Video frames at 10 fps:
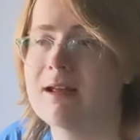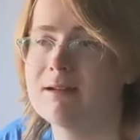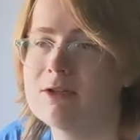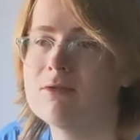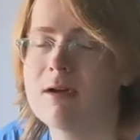and I
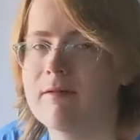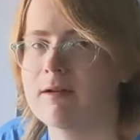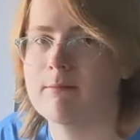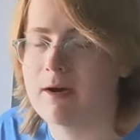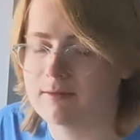do have
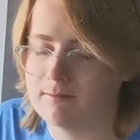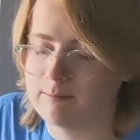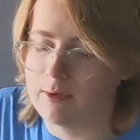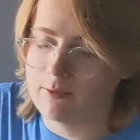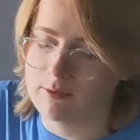an amount
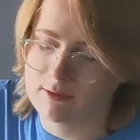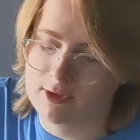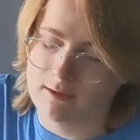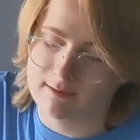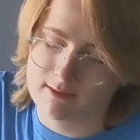of both
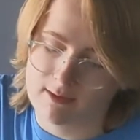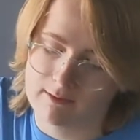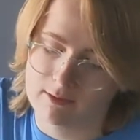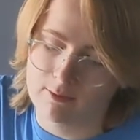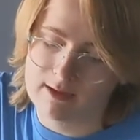shifts
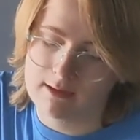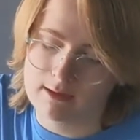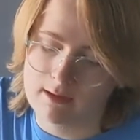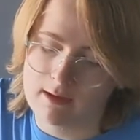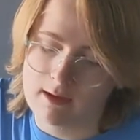throughout the week.
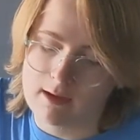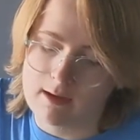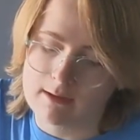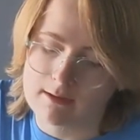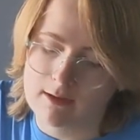
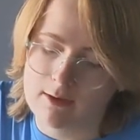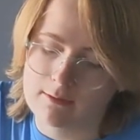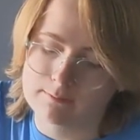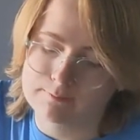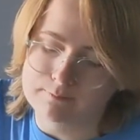So